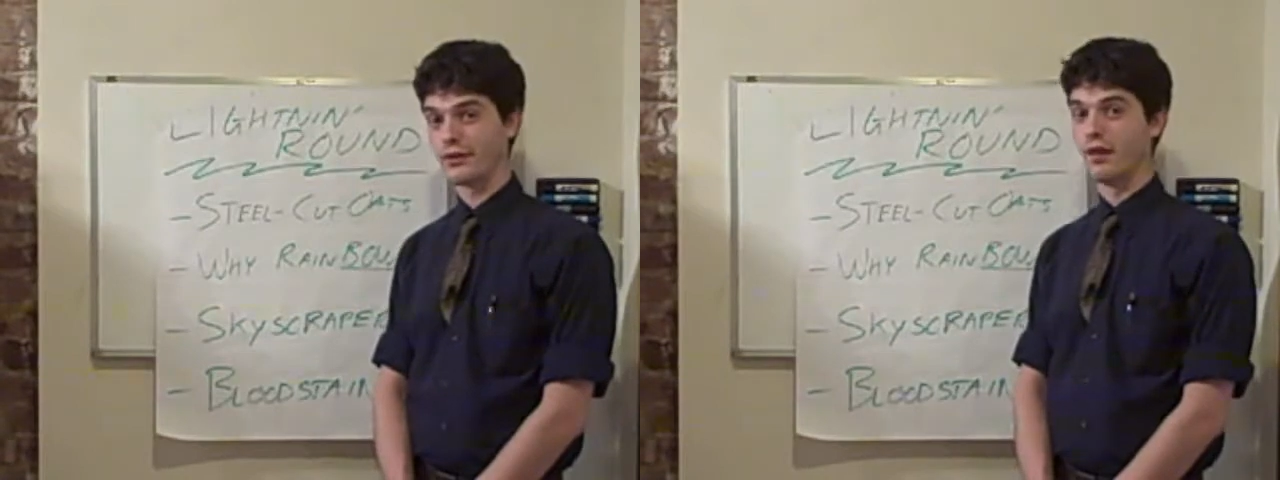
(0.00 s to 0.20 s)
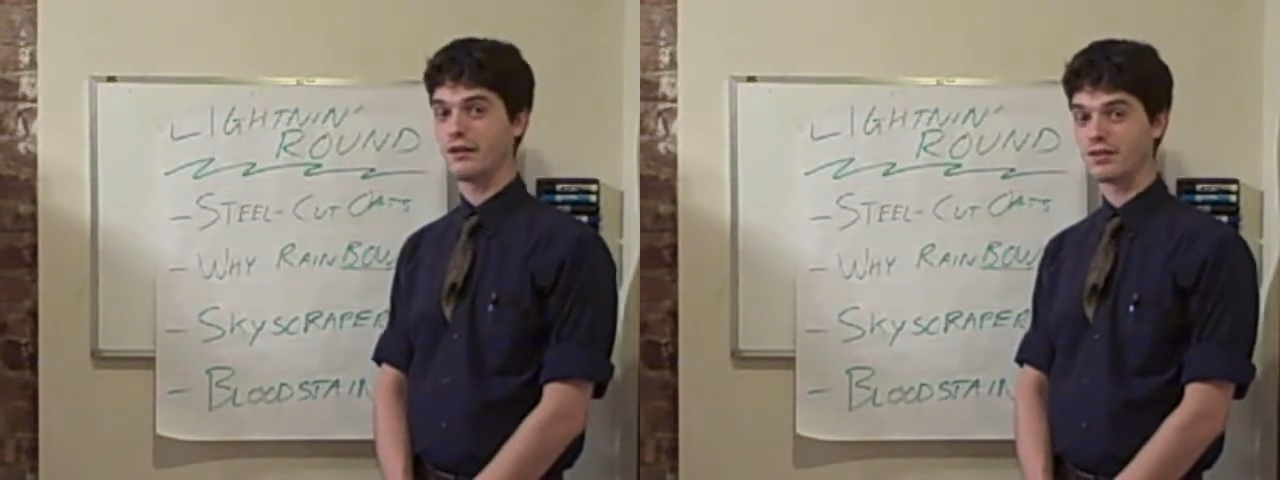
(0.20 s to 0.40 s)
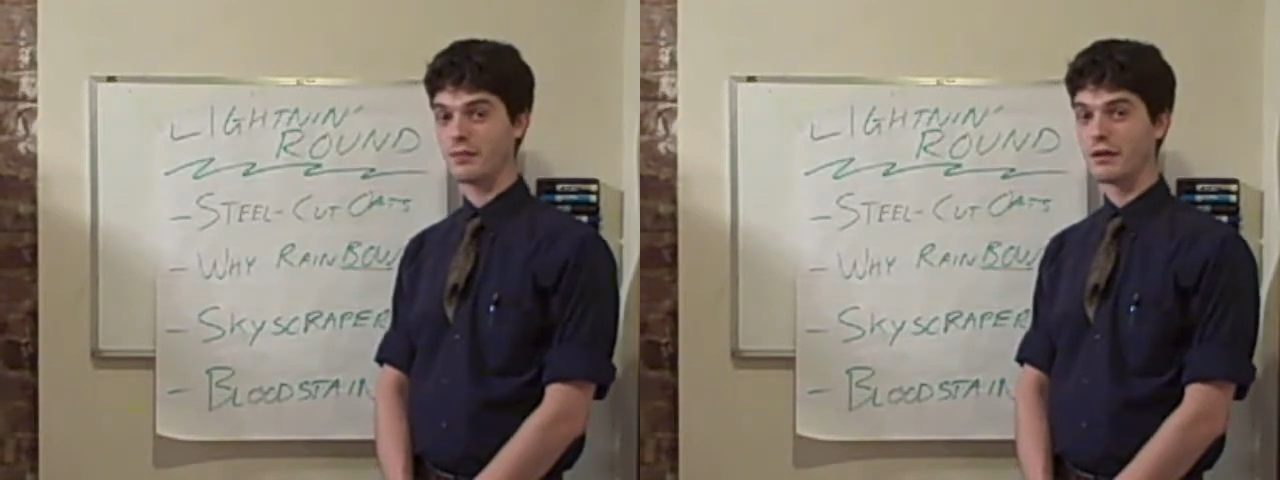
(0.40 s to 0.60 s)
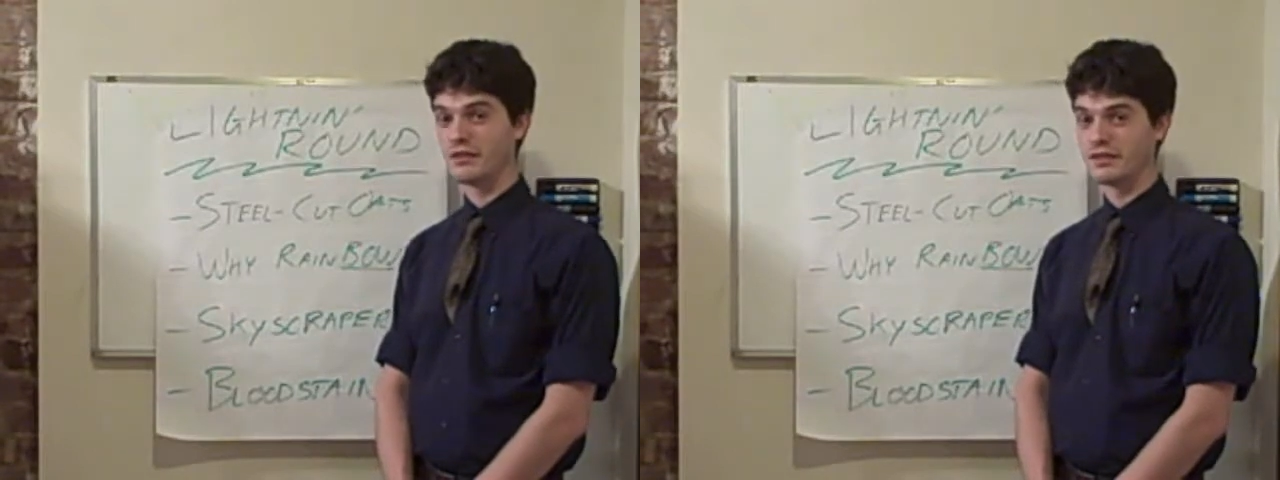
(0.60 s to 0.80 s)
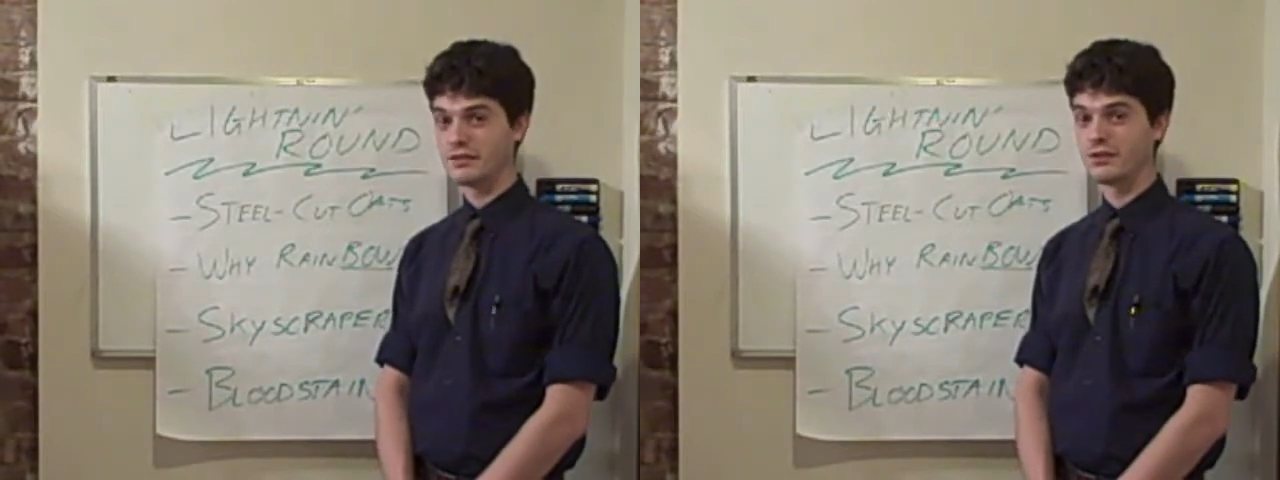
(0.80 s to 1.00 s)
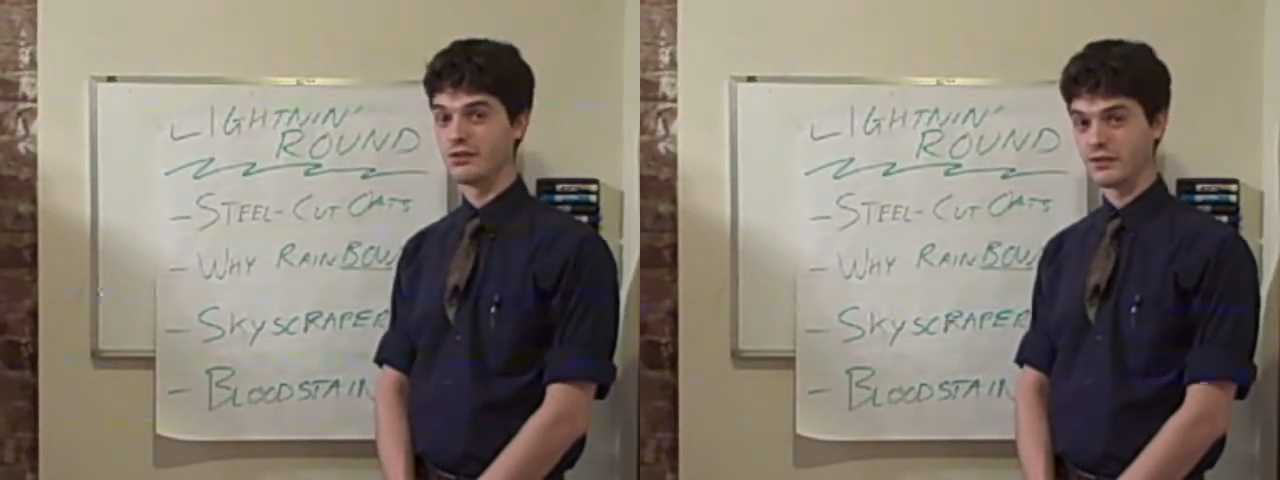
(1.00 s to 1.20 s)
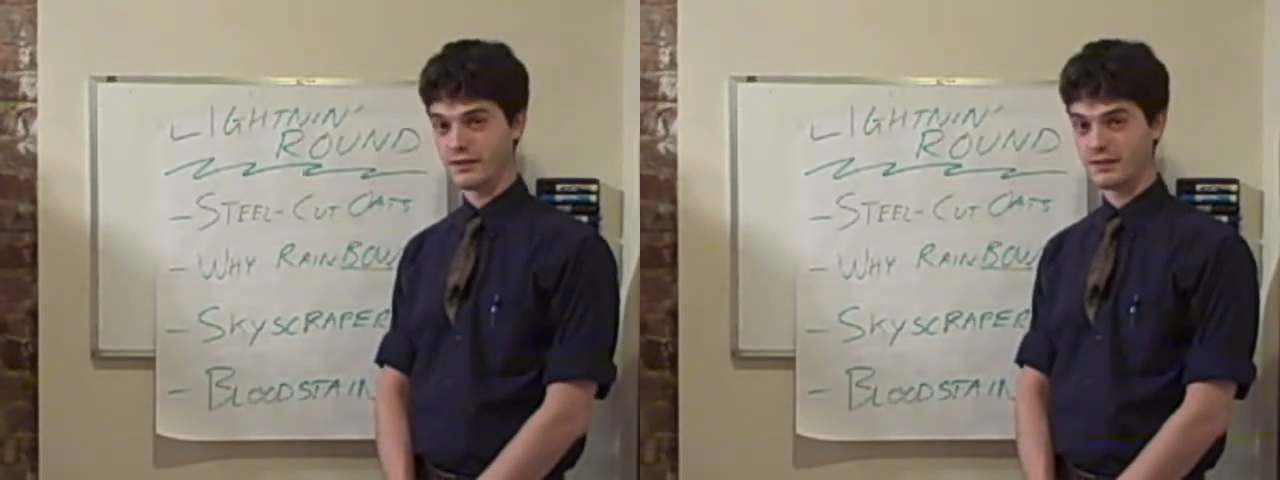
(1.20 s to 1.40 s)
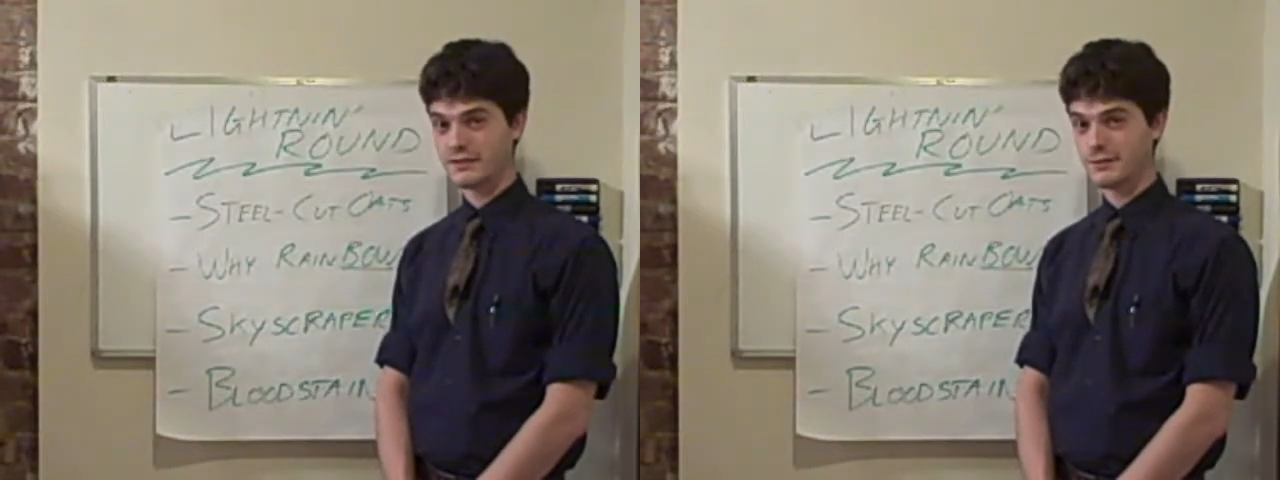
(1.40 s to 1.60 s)
For a long time I resisted
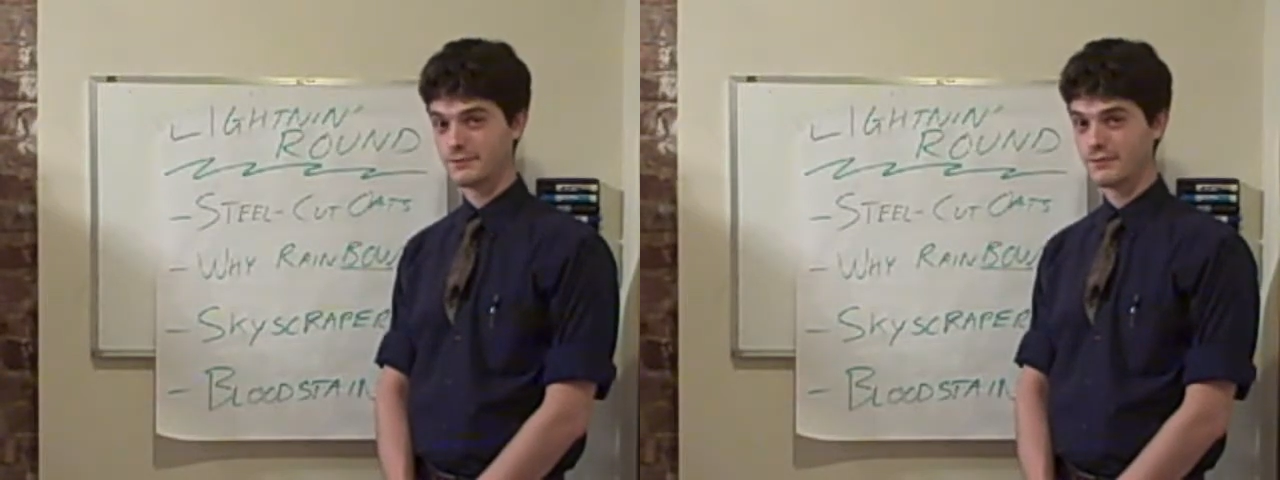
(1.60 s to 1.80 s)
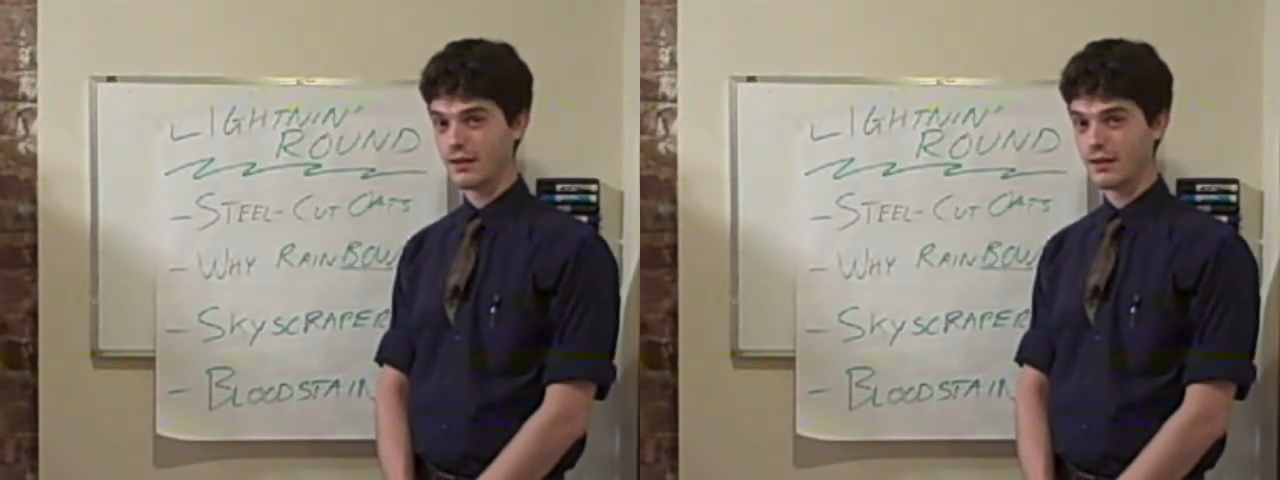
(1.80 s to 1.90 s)
learning this,